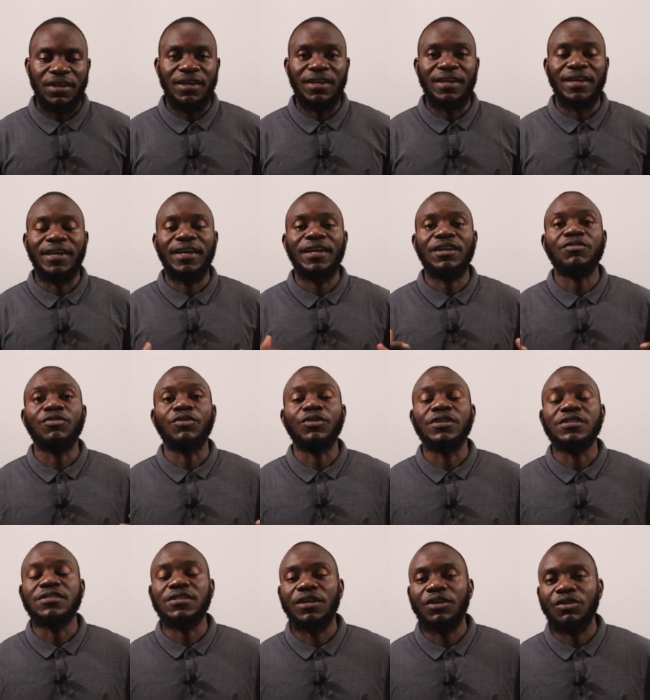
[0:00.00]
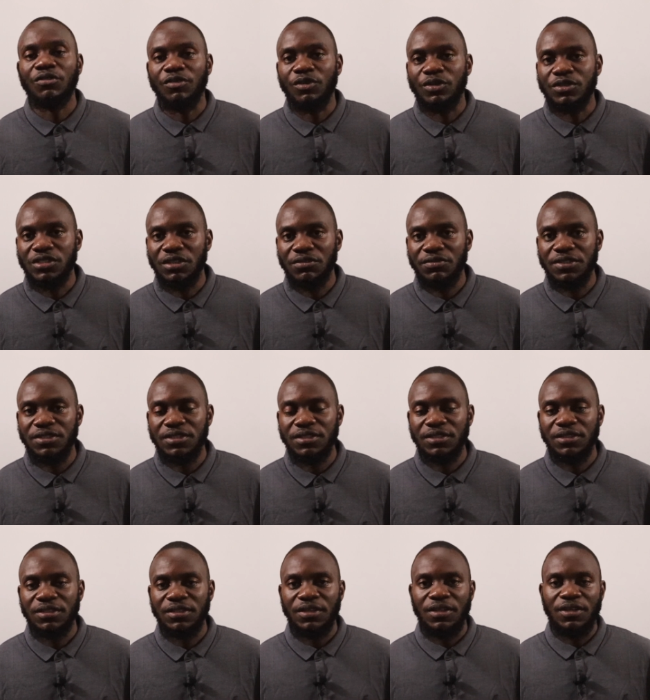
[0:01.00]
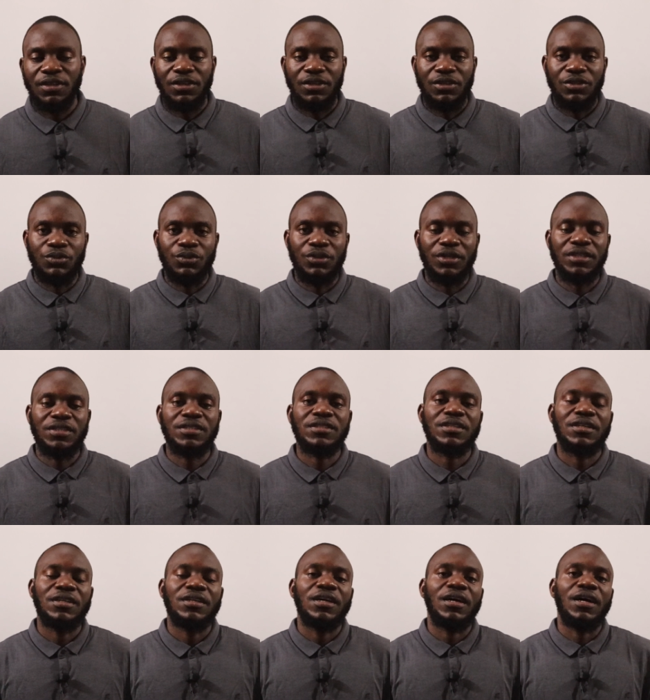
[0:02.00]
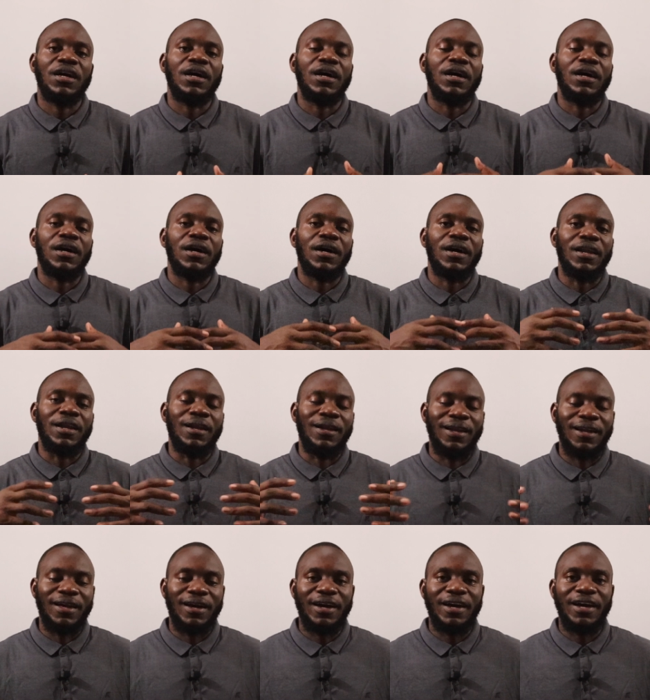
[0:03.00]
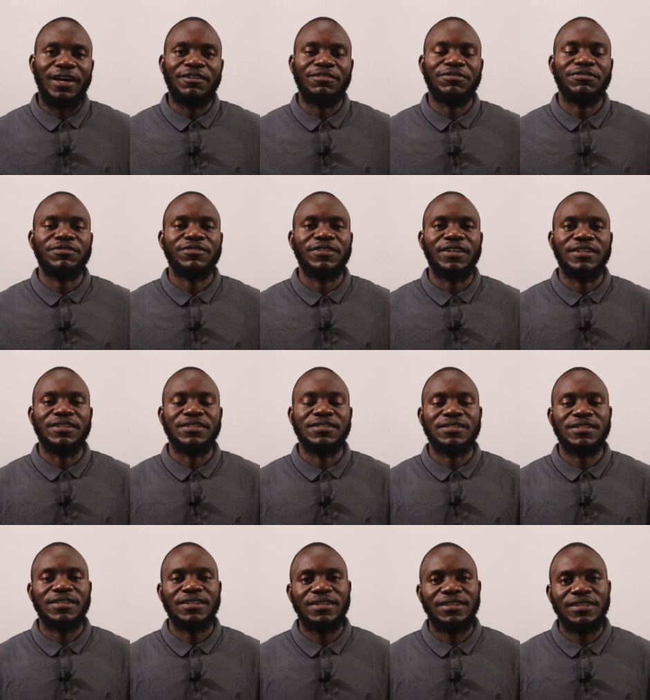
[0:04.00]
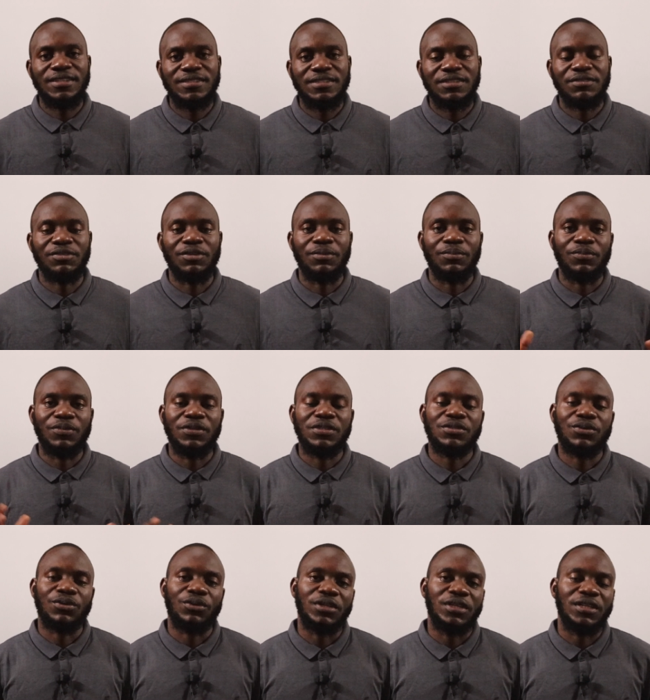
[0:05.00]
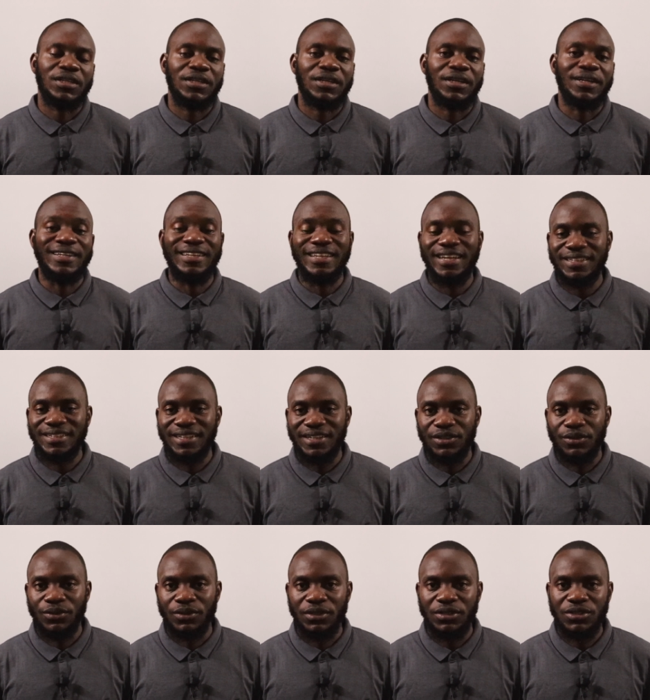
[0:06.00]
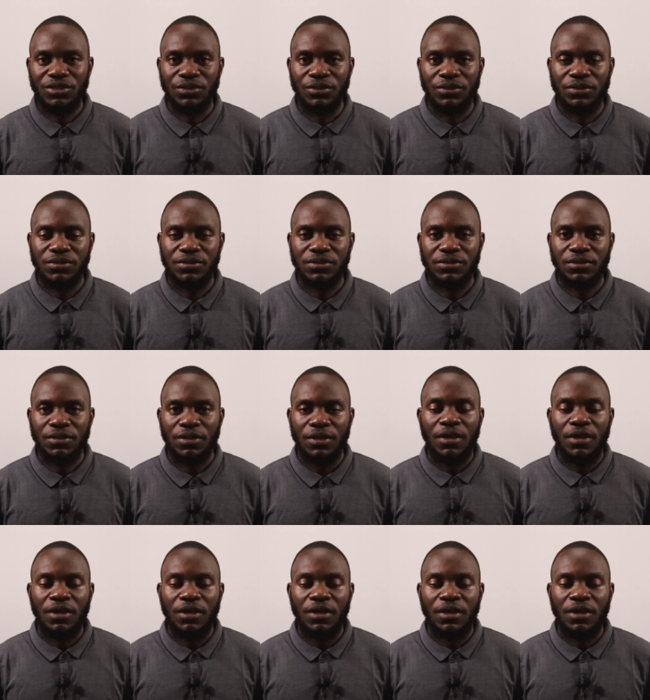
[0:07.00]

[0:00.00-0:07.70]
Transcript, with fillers: And again, for the sake of longevity, you get uh, a life that is easy from these chronic dietary conditions.